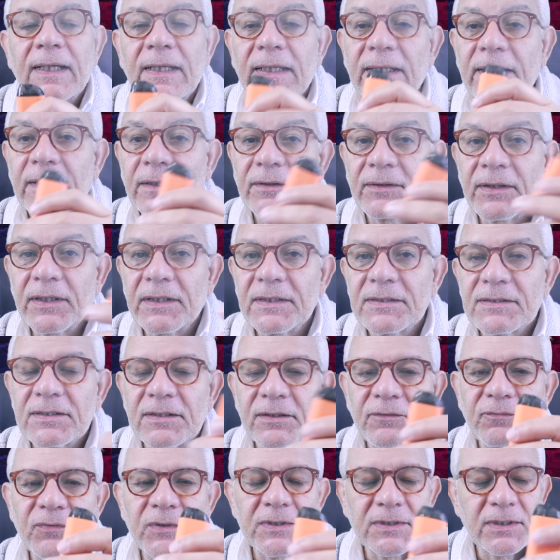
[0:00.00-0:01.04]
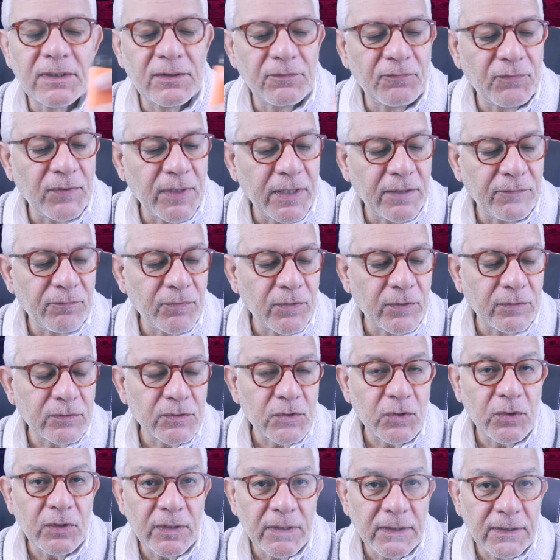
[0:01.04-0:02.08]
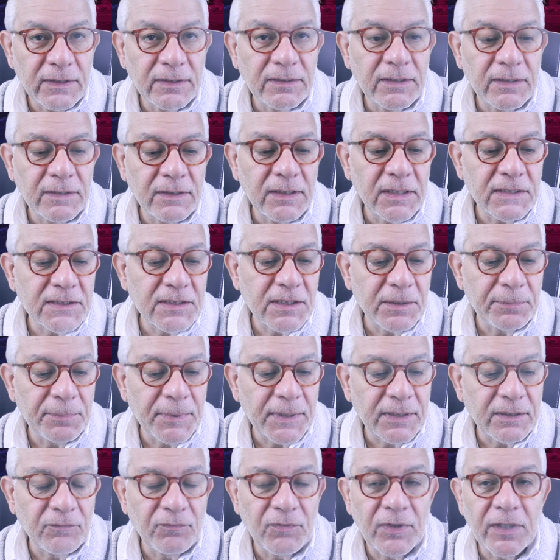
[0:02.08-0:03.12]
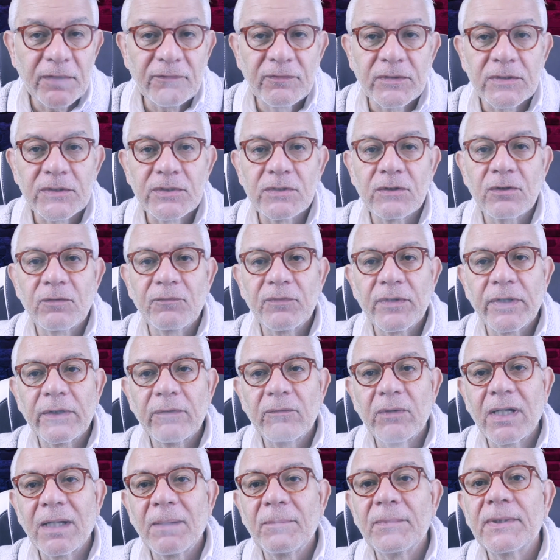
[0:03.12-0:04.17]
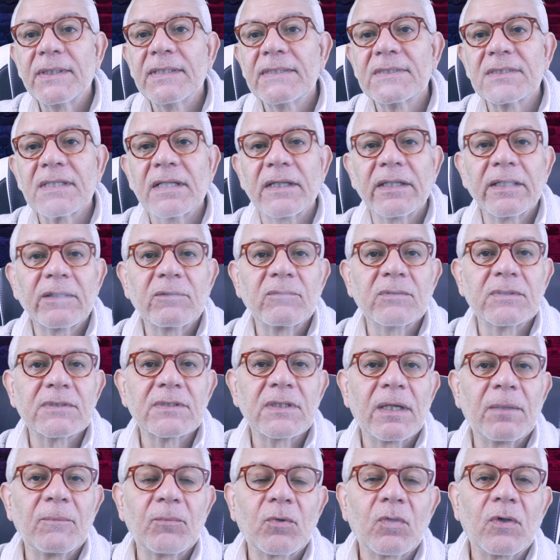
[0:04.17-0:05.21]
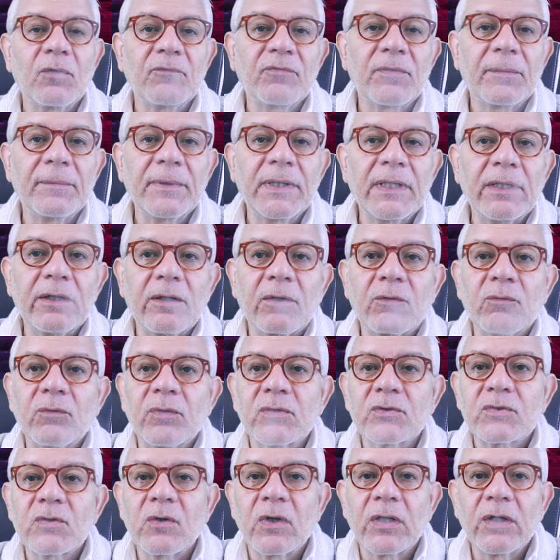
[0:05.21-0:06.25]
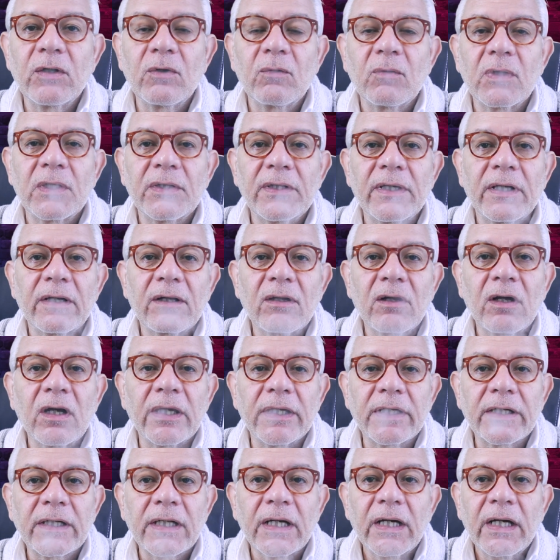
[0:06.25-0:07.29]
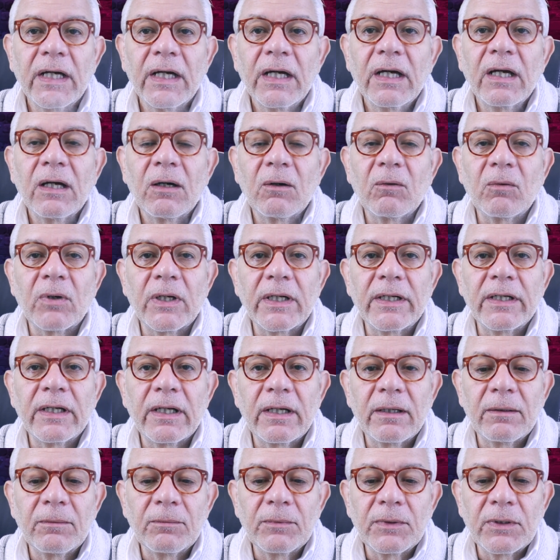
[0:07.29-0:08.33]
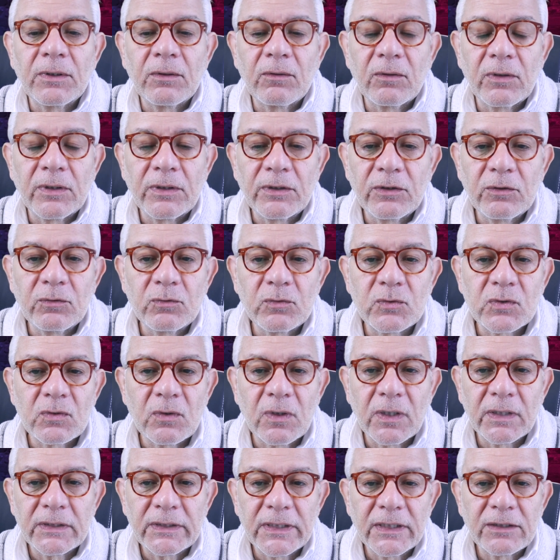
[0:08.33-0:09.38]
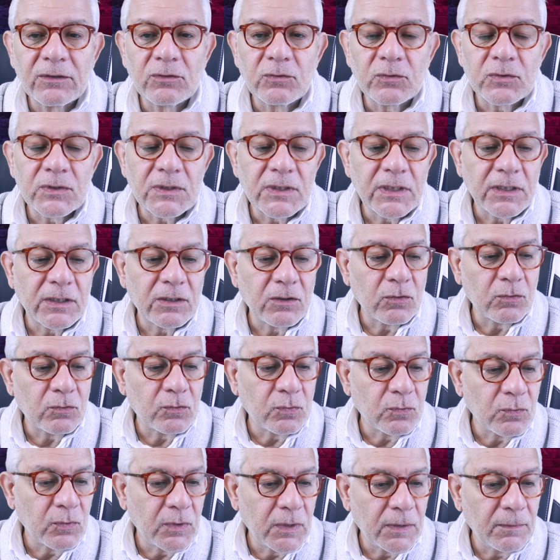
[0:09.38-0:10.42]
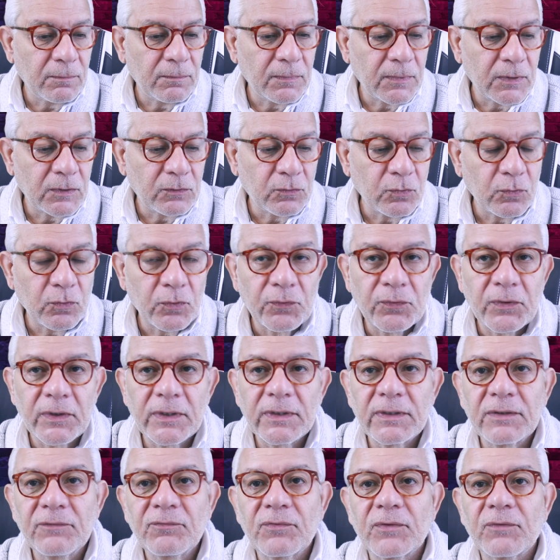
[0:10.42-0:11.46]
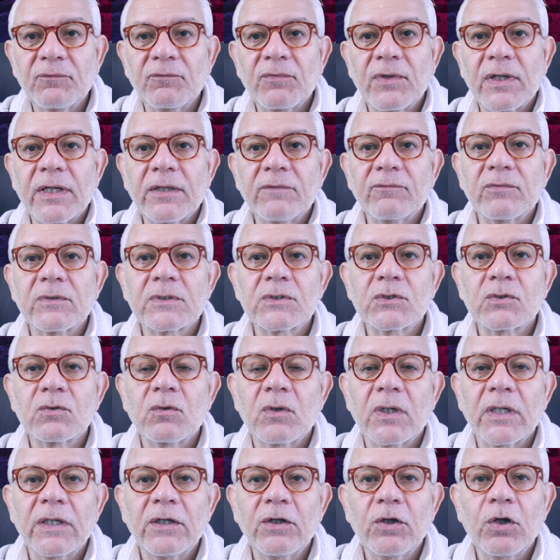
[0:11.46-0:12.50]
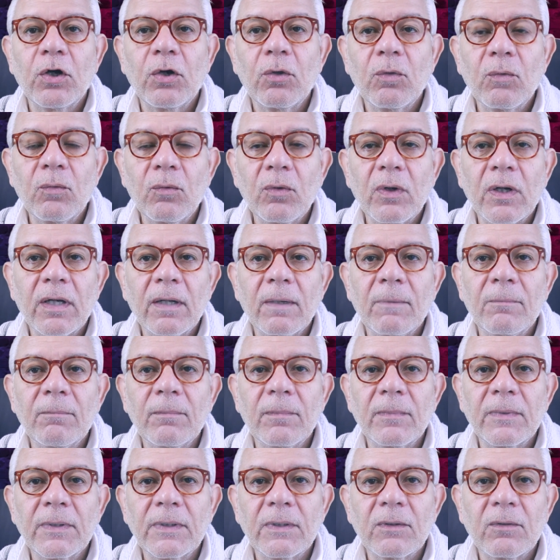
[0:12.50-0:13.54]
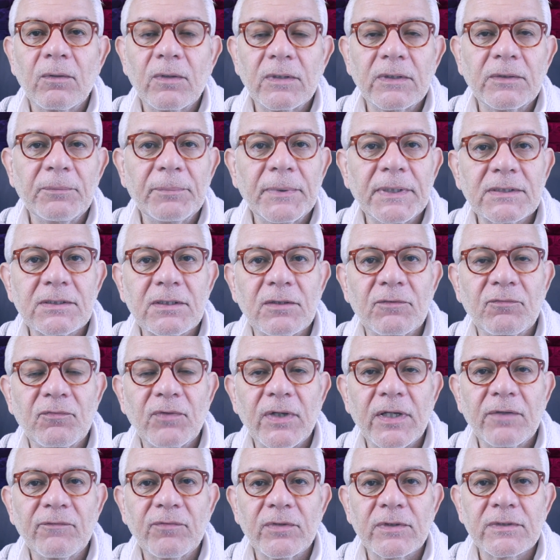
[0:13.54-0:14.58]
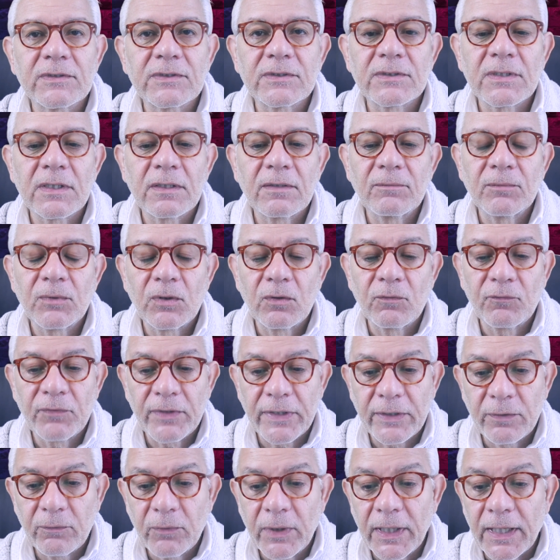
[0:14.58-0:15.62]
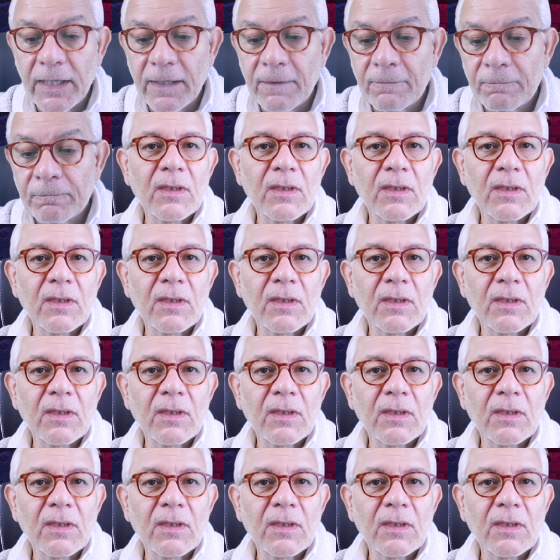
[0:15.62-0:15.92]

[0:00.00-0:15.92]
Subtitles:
Yeah, there is a difference in the flavor, so it does depict the flavors, very well. I mean, these are liquids that I'm quite familiar with, so I know what they're like when, in use. So I tend to stick, to 2 or 3 different flavors, so I know, it depicts the flavors, very well.